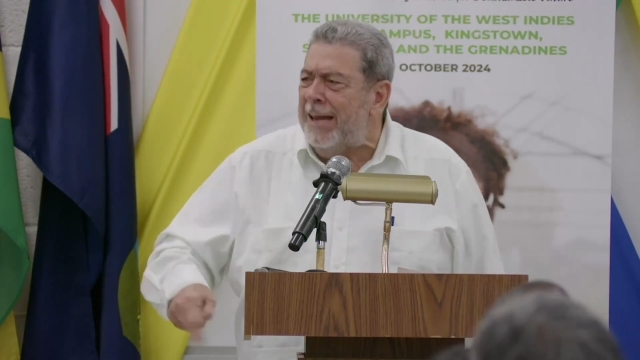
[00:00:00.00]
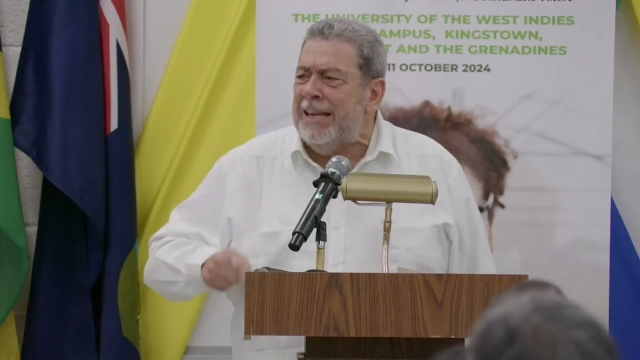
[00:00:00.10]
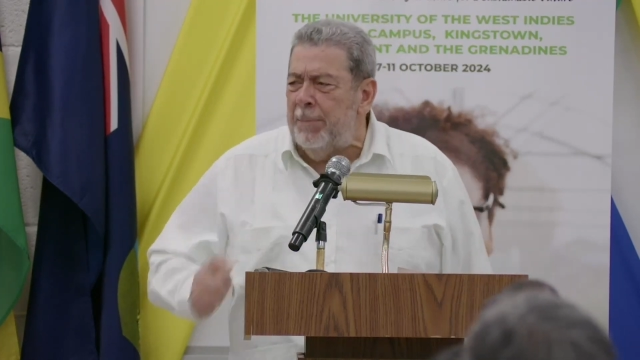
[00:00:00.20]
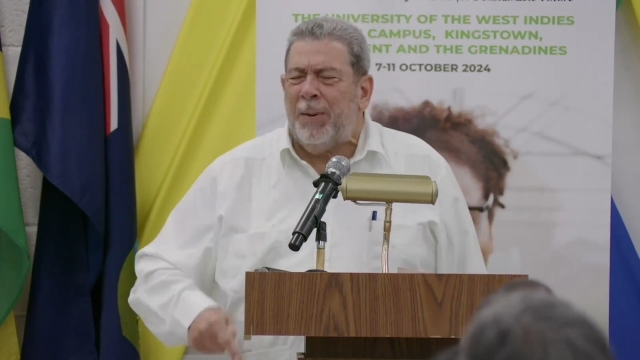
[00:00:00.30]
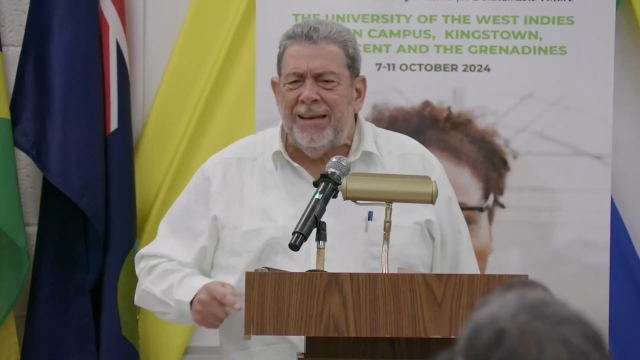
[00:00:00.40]

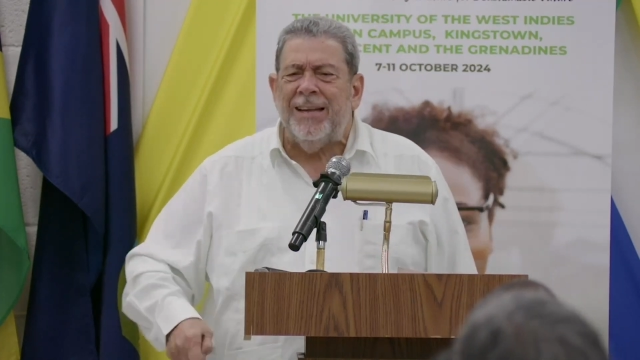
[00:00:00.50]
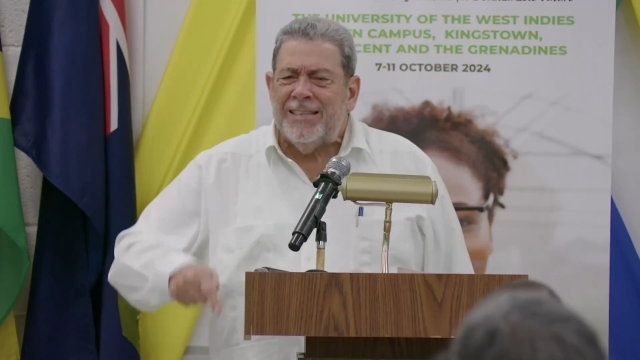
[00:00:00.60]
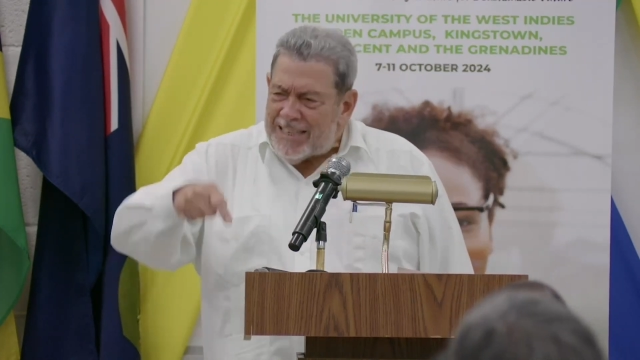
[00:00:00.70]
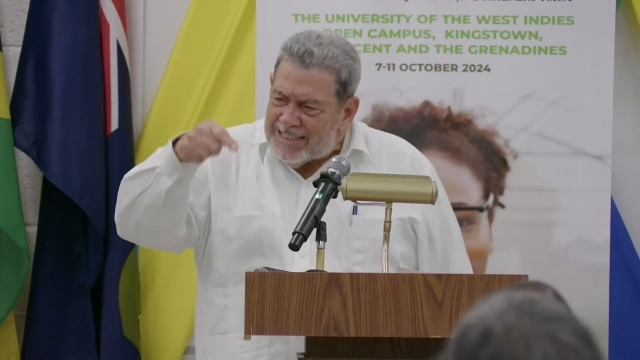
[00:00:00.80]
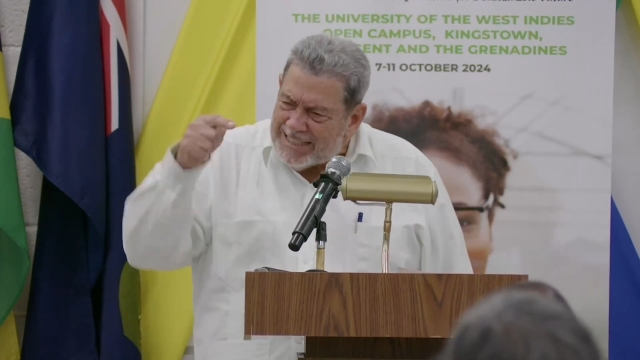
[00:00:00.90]
And we are
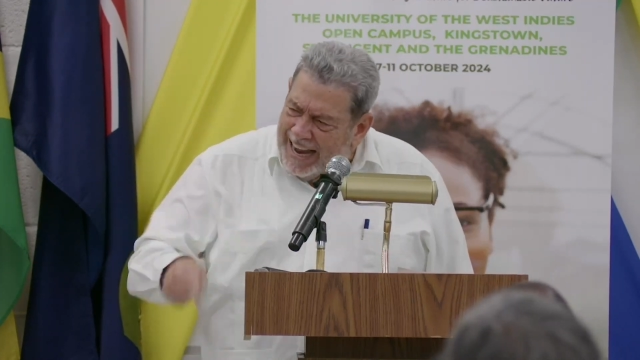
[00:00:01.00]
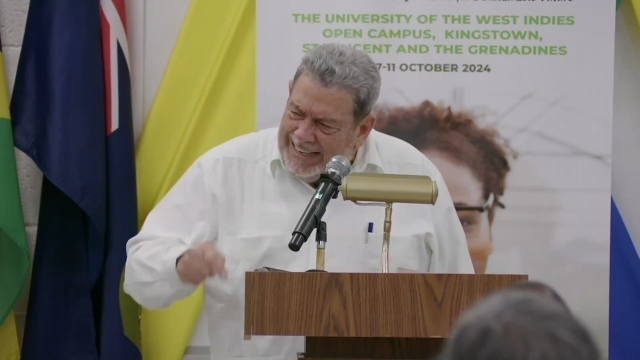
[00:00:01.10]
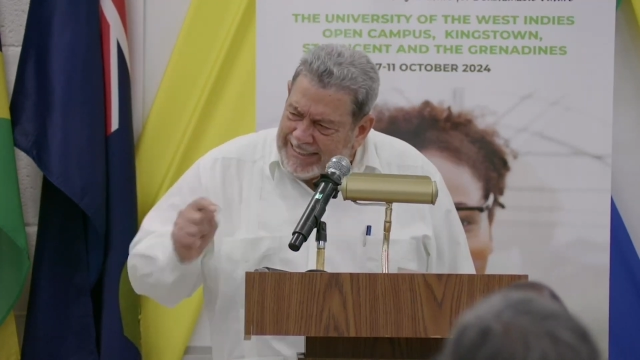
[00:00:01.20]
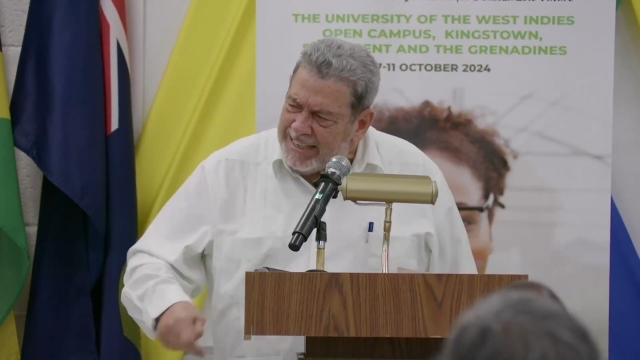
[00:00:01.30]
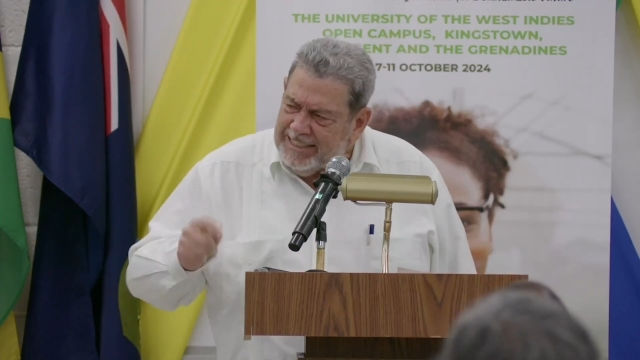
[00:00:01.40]

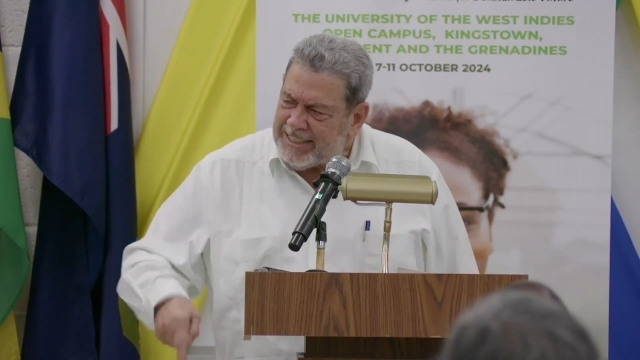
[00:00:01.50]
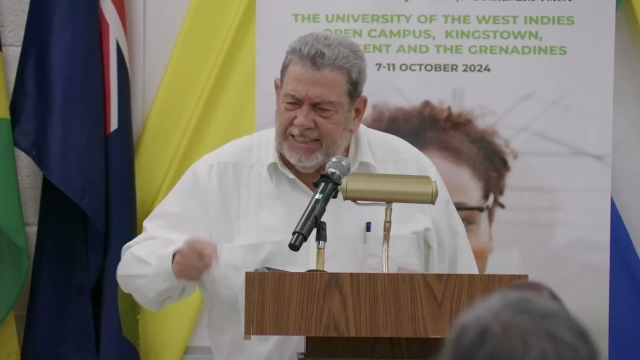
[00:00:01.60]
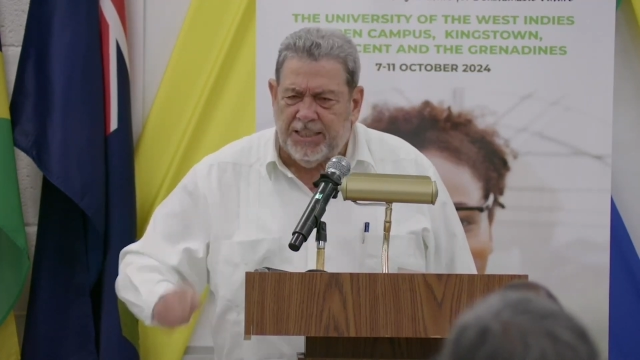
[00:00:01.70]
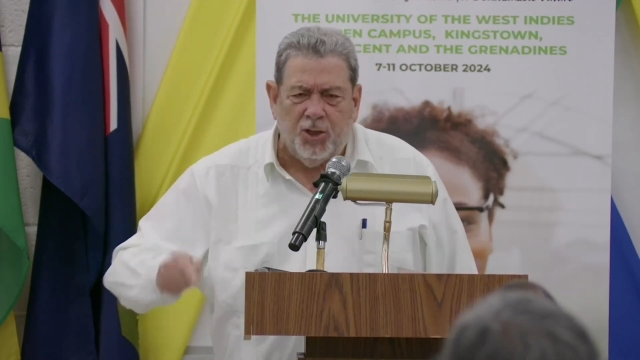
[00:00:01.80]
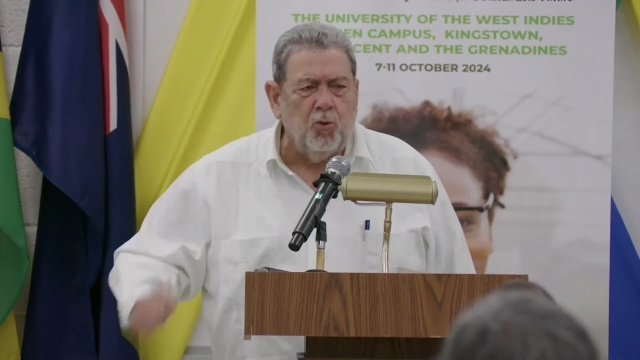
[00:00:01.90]
independent since
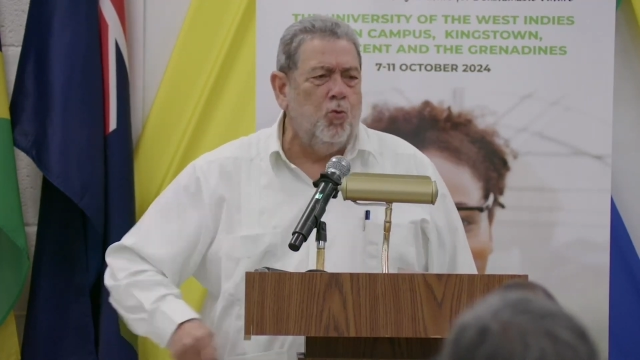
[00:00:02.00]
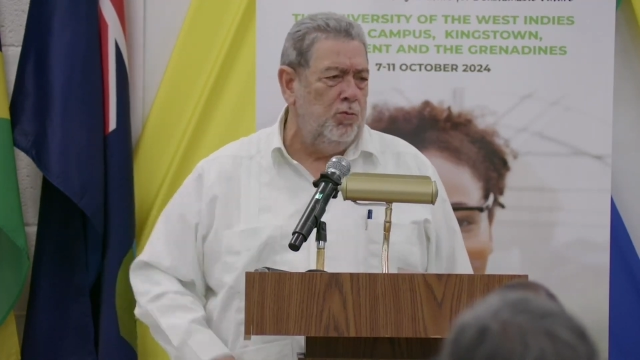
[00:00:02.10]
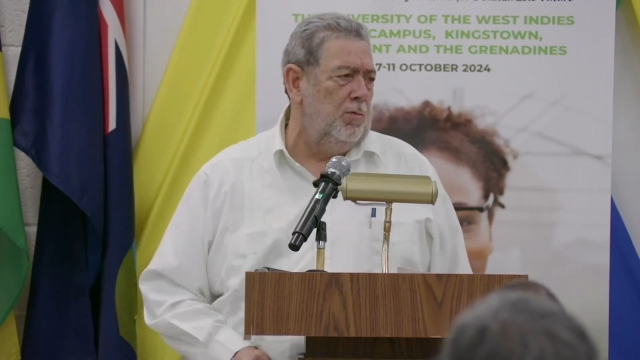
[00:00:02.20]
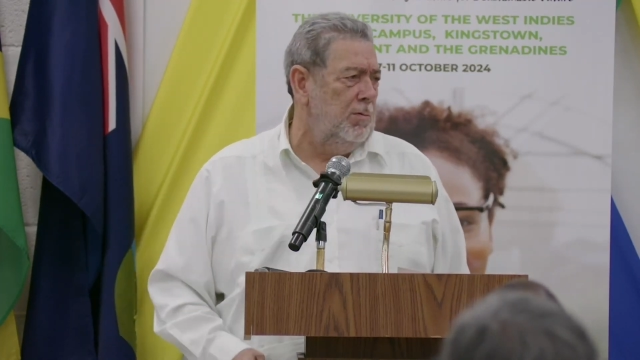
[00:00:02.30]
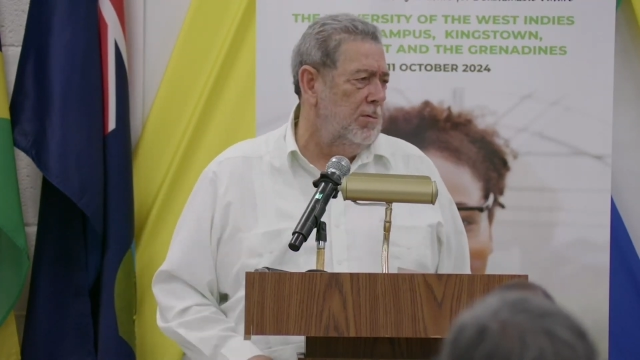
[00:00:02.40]

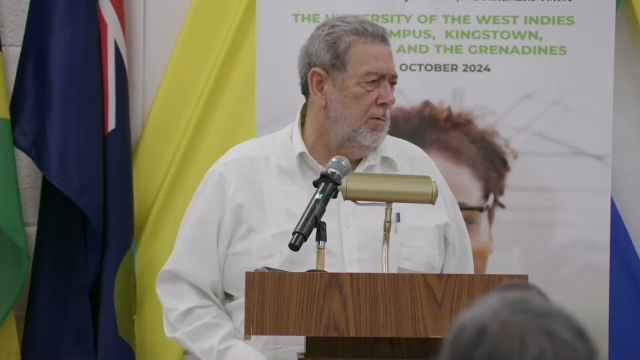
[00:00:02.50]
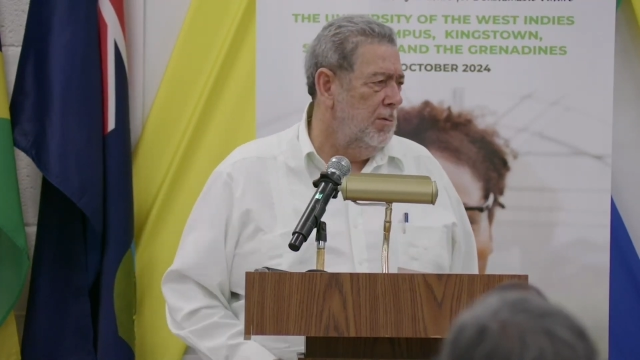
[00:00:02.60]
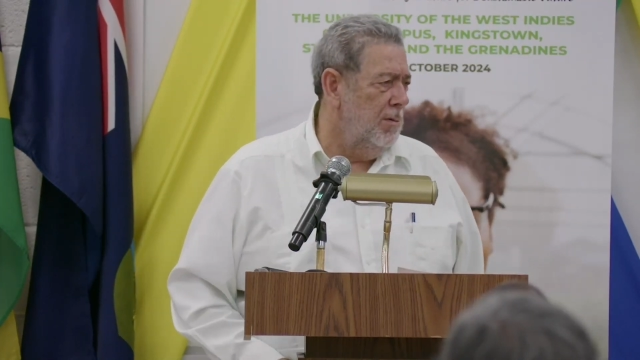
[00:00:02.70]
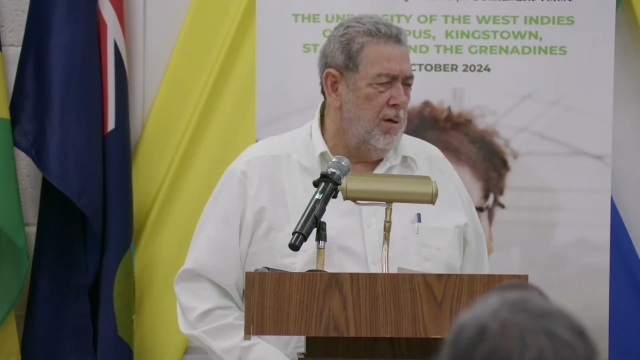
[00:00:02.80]
1962.